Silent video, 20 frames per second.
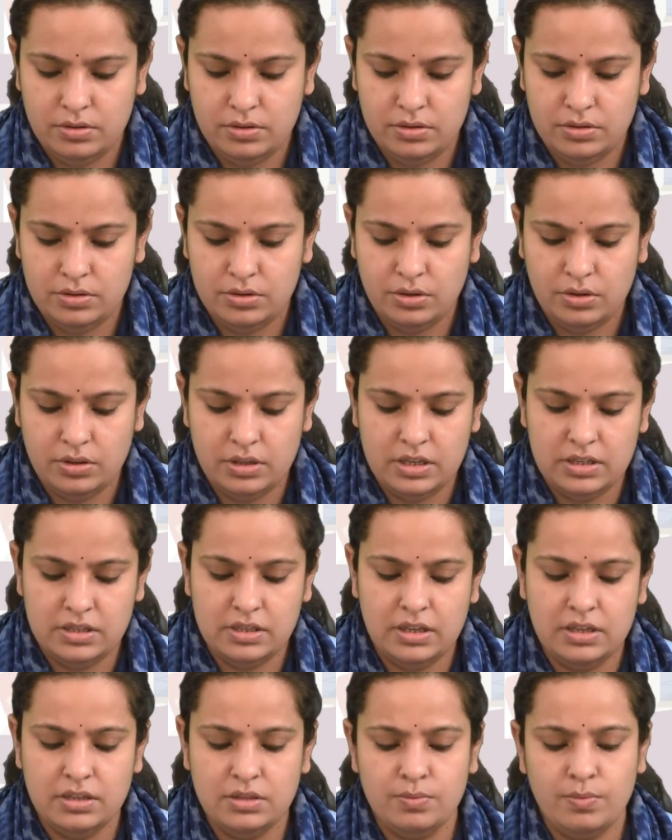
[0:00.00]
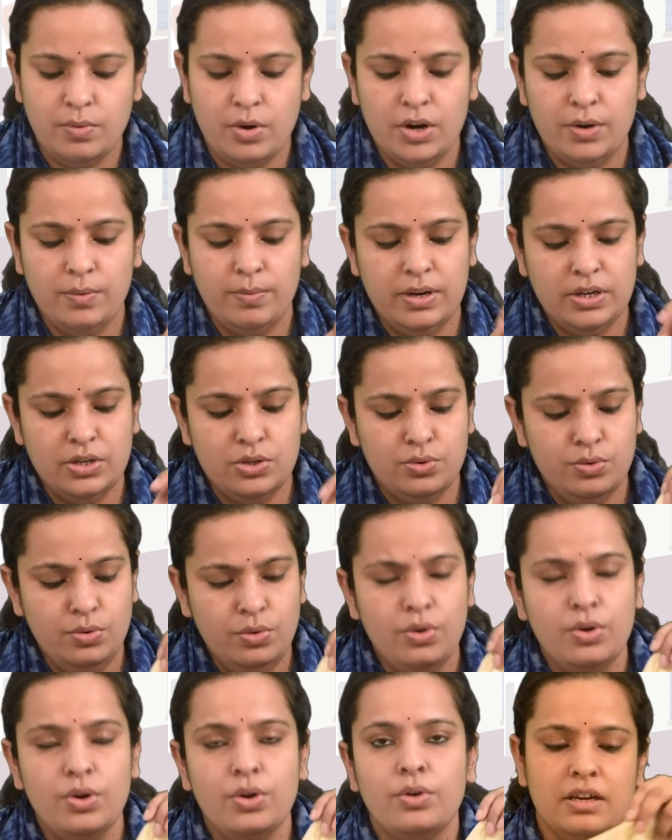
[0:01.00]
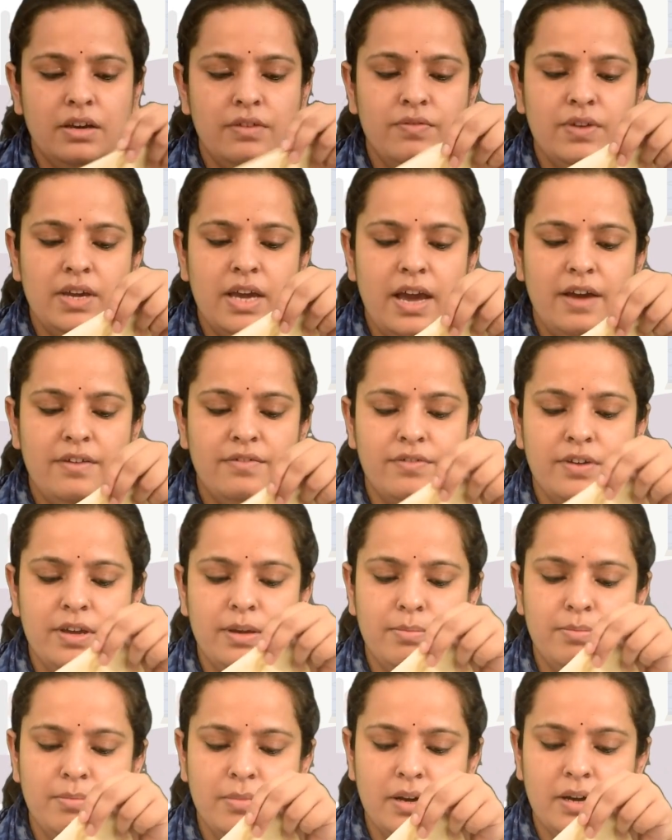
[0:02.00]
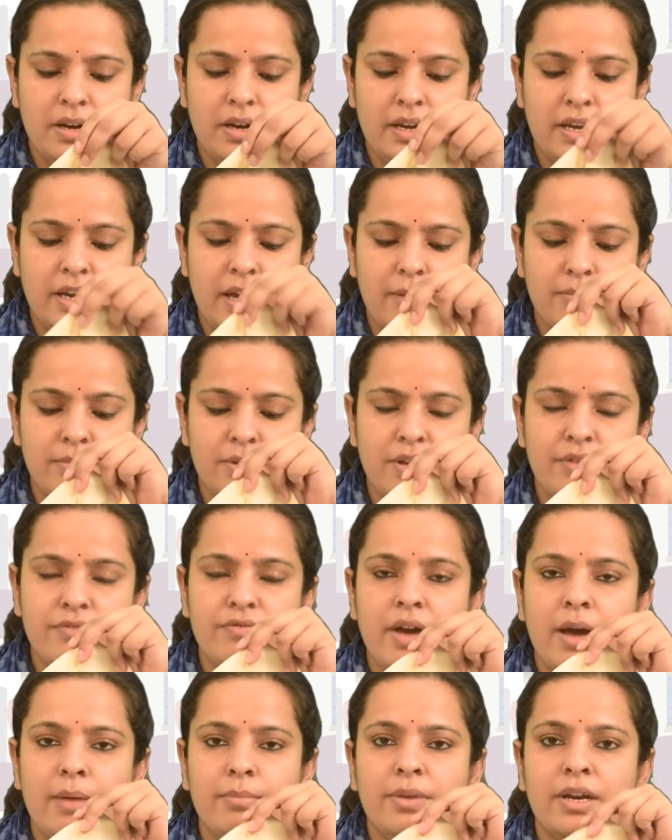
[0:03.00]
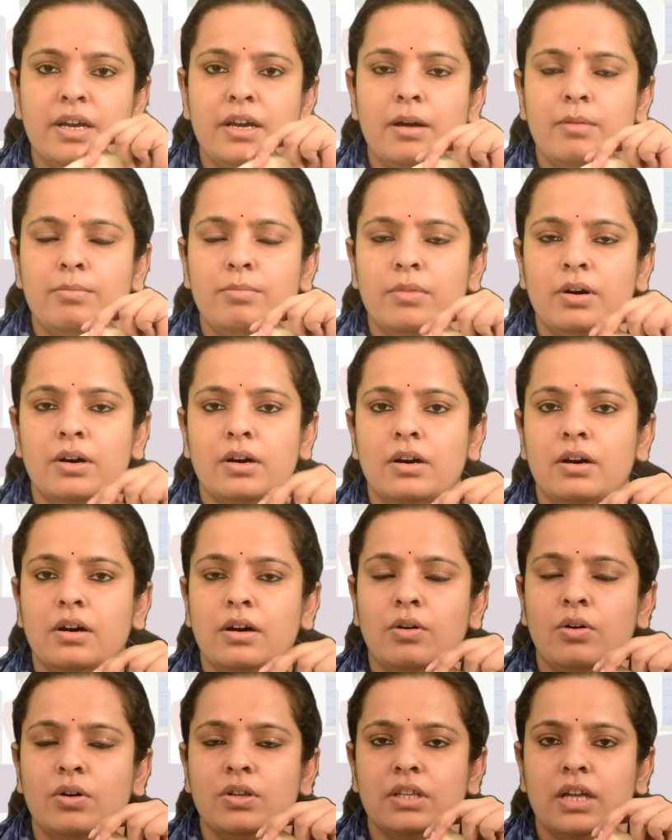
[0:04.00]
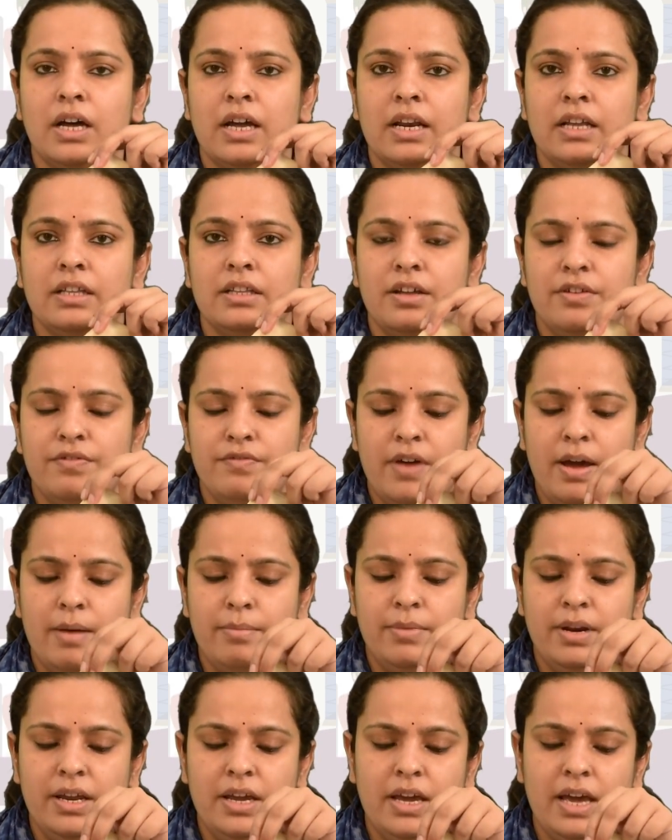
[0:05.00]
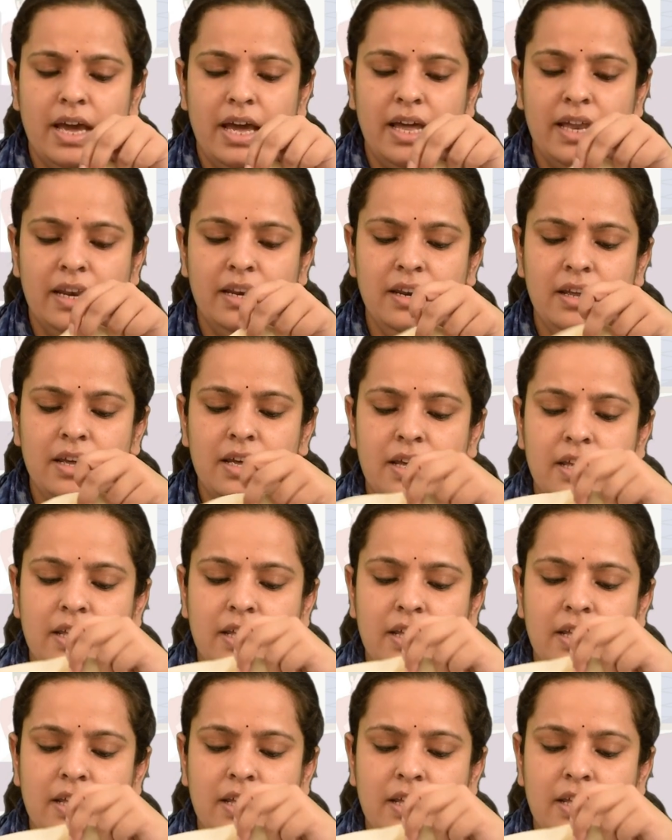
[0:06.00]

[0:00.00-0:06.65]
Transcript: So this is what we do. We have kept the fabric up on the another fabric, and